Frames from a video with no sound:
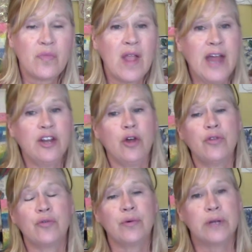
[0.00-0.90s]
and go
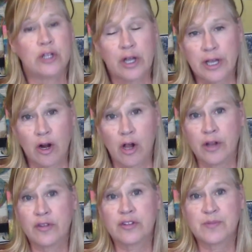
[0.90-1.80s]
through and look at all
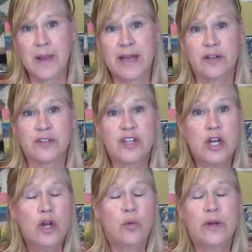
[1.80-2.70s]
of those panels.
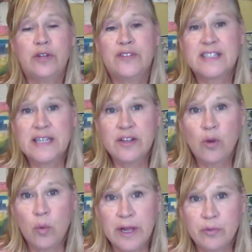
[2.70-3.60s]
When you sit in the
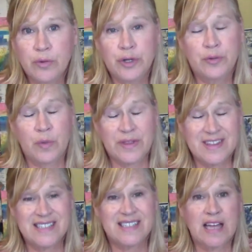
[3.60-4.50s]
white room with the
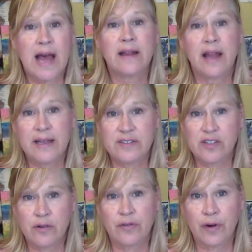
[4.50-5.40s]
skylights
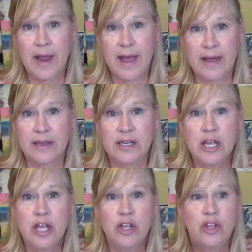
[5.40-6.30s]
overhead,
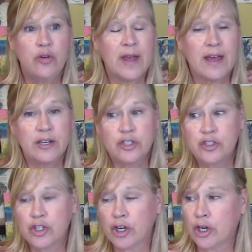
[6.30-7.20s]
you can
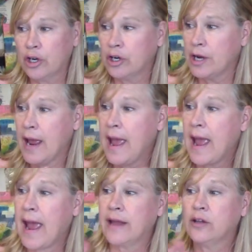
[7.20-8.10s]
turn
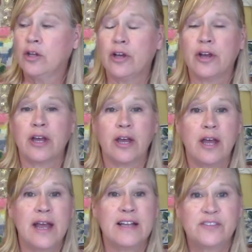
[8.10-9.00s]
and look.
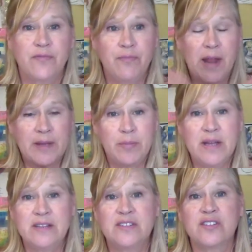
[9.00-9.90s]
It's like
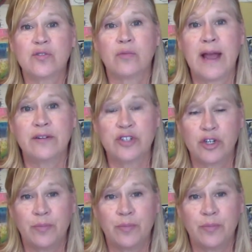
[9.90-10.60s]
being surrounded or